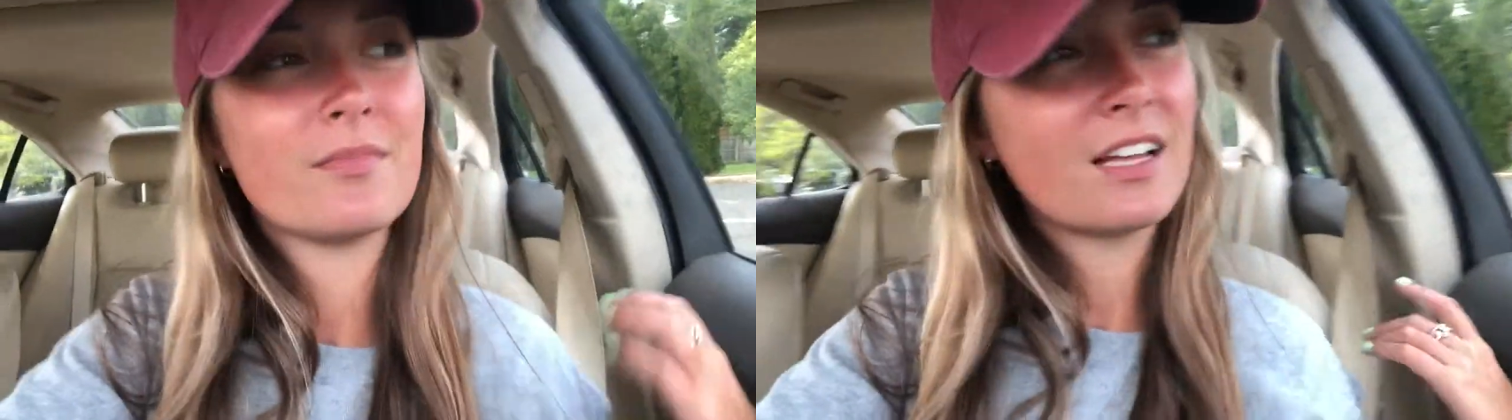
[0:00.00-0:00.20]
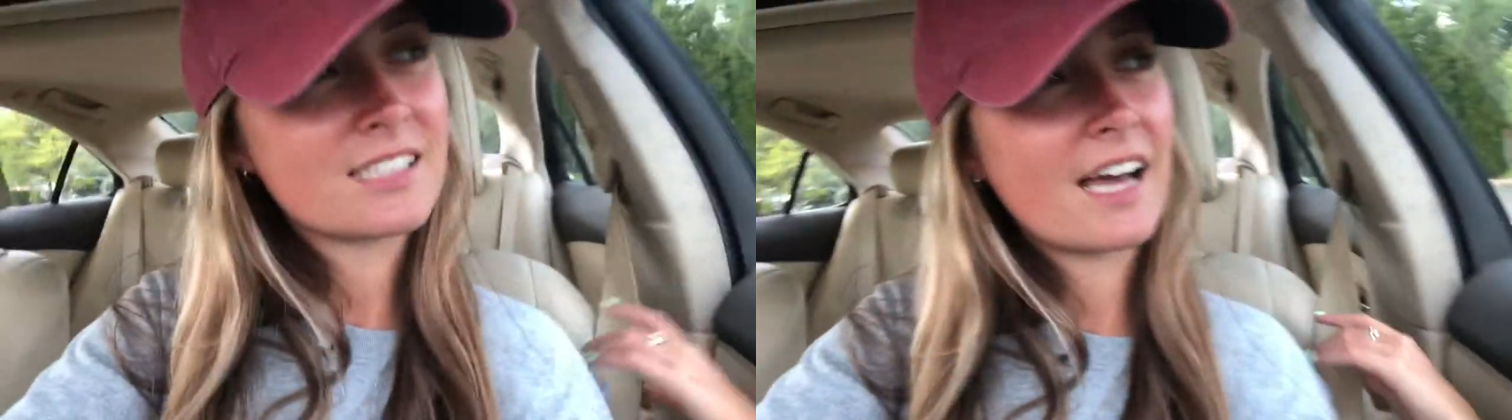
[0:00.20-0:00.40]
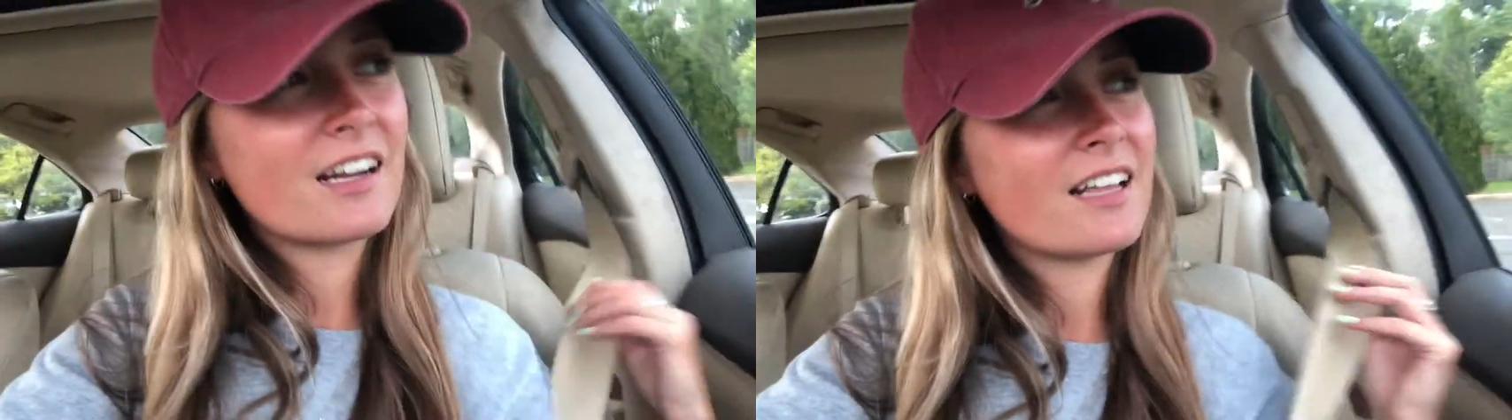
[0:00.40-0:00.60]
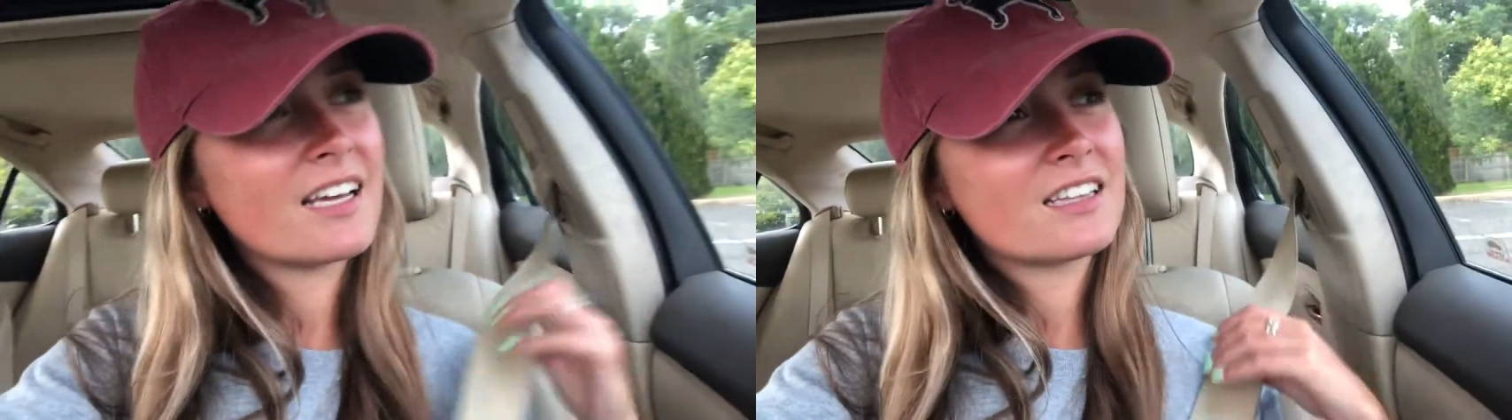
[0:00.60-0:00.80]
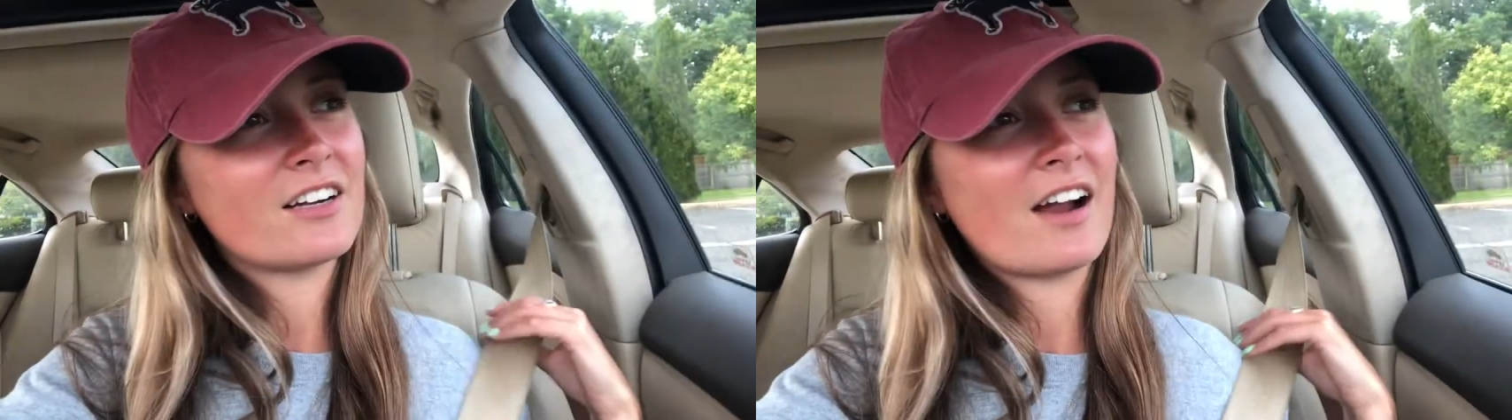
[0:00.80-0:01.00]
That's kind of
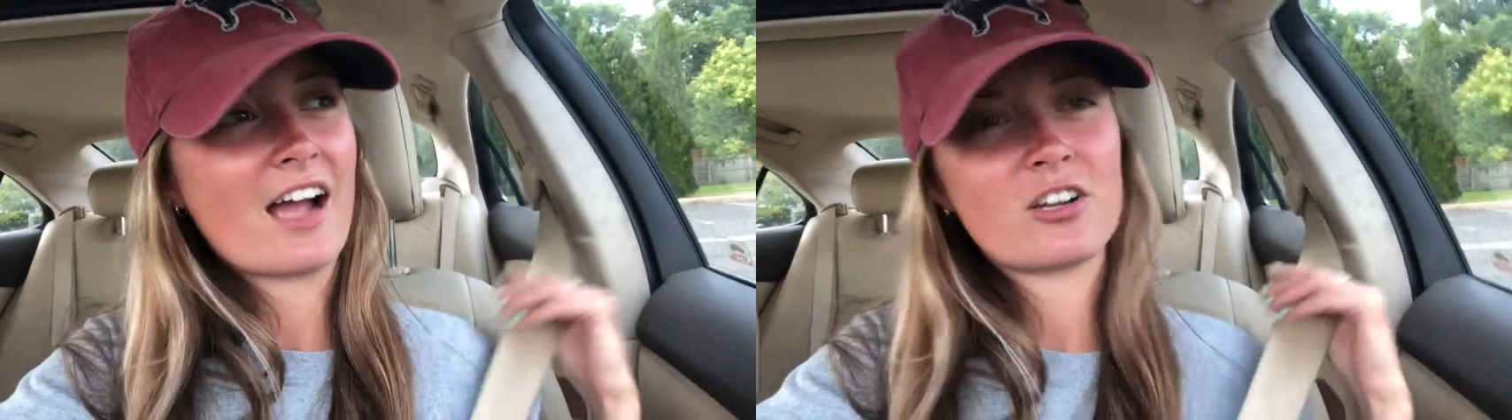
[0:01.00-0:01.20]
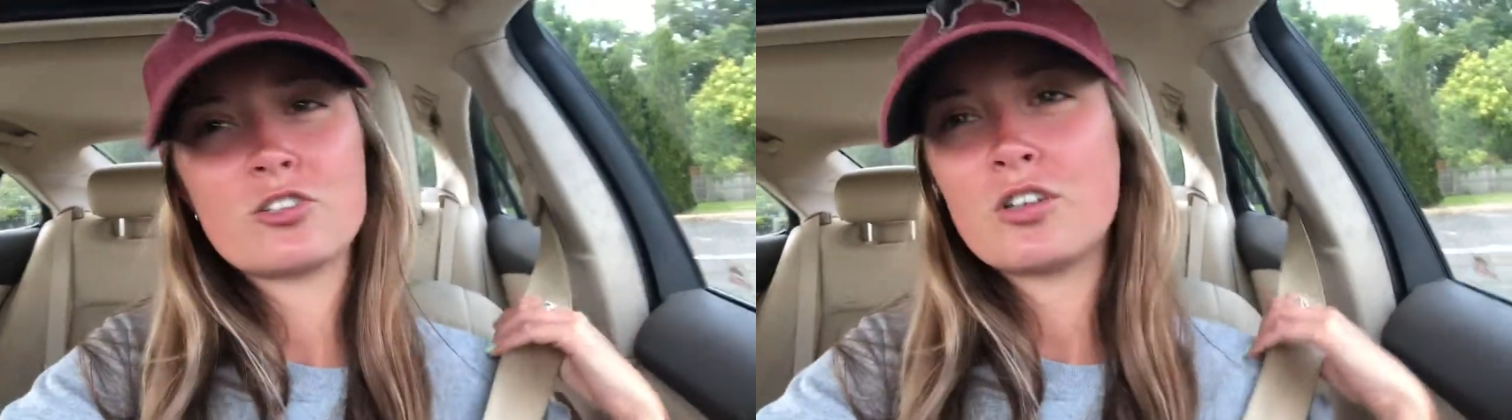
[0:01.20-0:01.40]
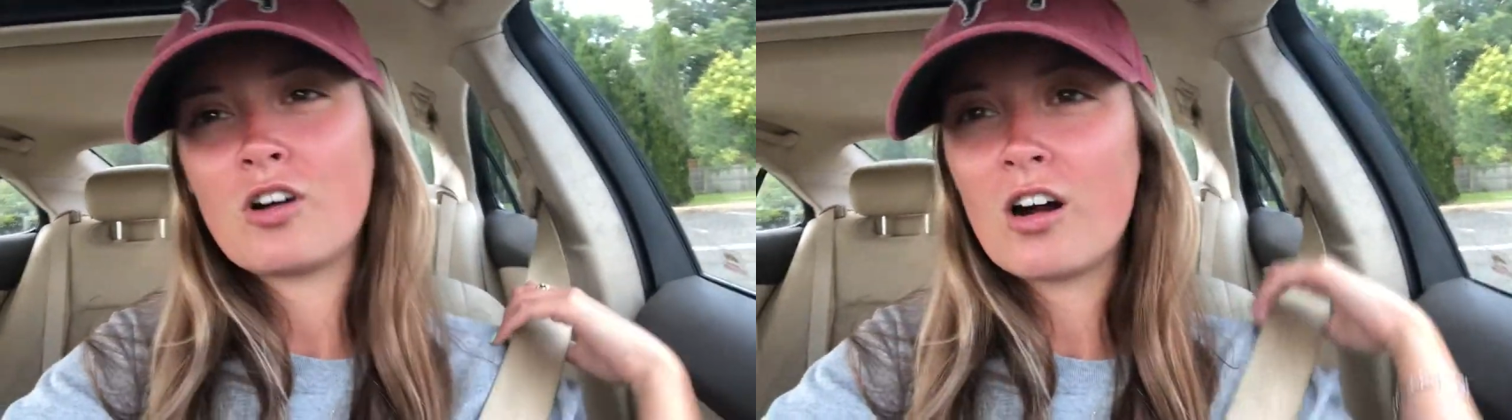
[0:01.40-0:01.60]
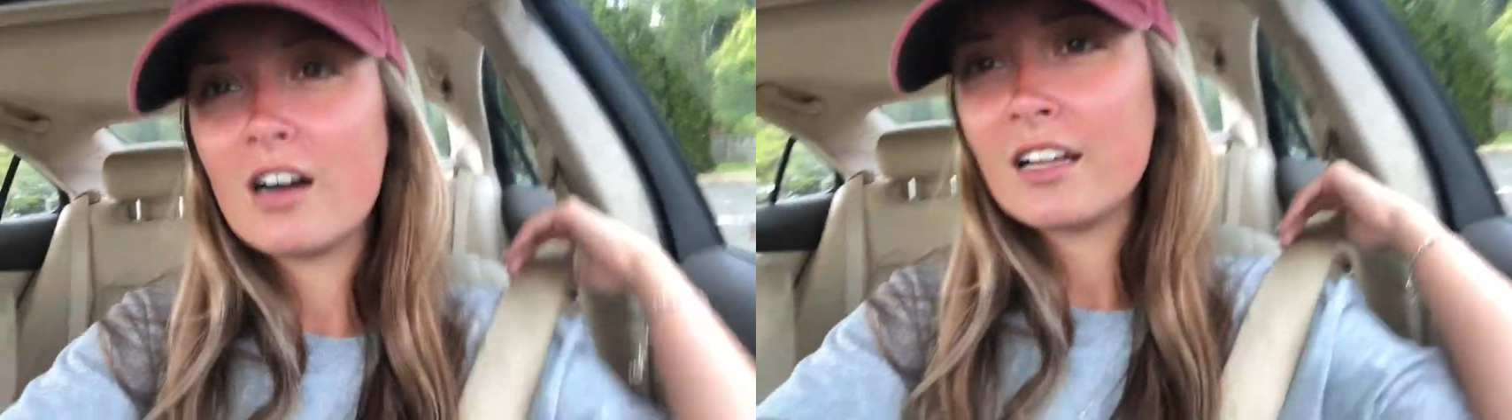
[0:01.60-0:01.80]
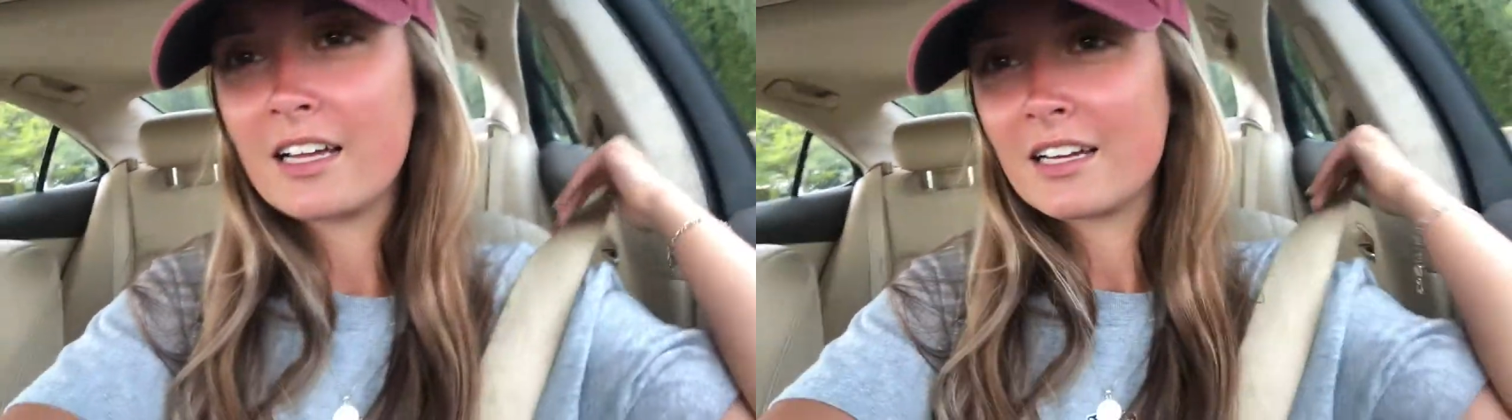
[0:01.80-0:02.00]
like their extra
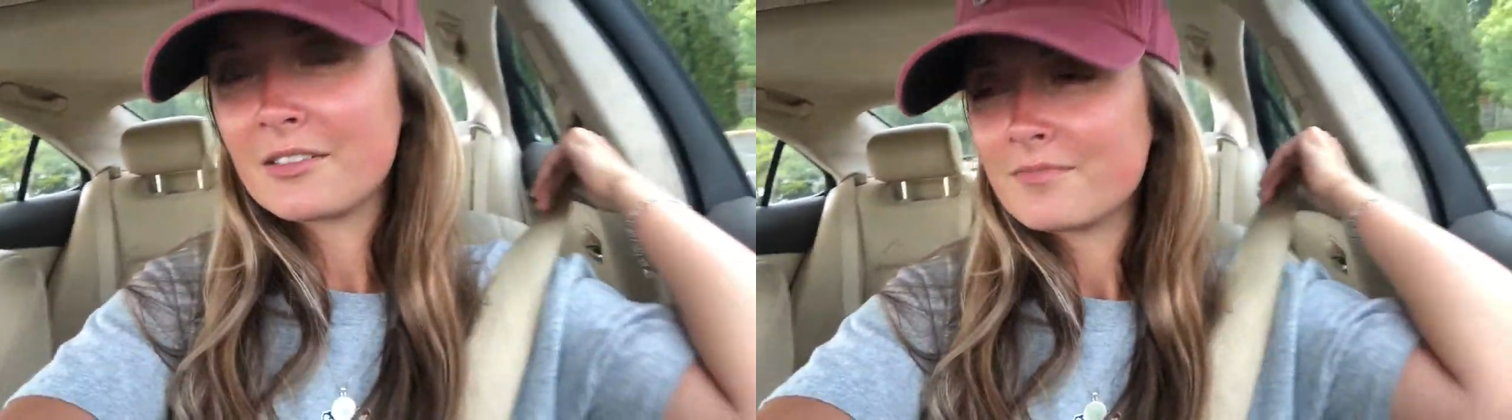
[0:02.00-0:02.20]
car. Like,